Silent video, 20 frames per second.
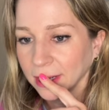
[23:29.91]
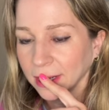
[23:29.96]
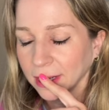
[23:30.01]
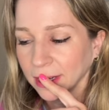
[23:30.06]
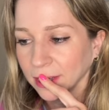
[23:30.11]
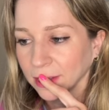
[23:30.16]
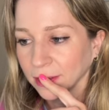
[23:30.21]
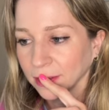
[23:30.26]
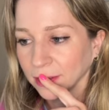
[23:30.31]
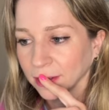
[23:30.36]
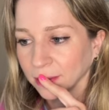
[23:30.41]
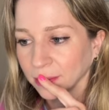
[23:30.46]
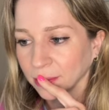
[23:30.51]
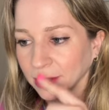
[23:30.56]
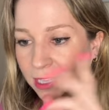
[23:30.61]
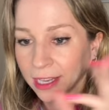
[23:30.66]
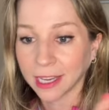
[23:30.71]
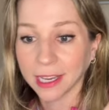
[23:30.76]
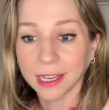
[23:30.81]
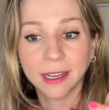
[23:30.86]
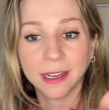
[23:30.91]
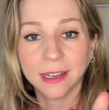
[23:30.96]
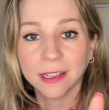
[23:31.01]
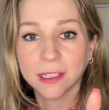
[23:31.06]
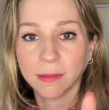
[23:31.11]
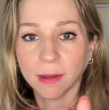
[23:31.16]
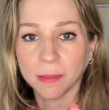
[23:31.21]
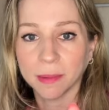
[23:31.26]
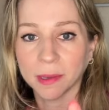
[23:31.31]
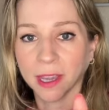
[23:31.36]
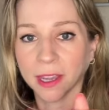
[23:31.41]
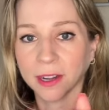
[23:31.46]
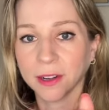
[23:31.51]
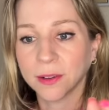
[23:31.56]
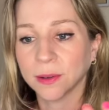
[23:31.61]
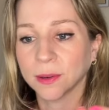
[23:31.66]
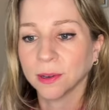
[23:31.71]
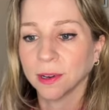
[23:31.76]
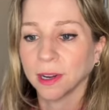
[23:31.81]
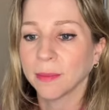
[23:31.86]
either played into my
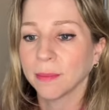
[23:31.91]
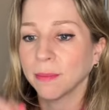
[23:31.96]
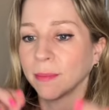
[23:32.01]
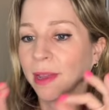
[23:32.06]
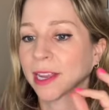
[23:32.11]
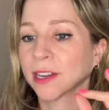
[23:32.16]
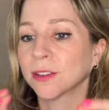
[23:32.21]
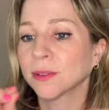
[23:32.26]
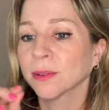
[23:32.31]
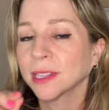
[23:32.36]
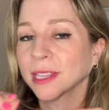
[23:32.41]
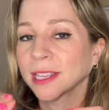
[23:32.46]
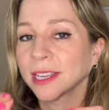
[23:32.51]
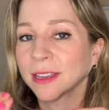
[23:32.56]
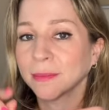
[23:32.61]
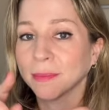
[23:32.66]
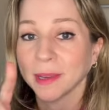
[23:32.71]
piano or I manually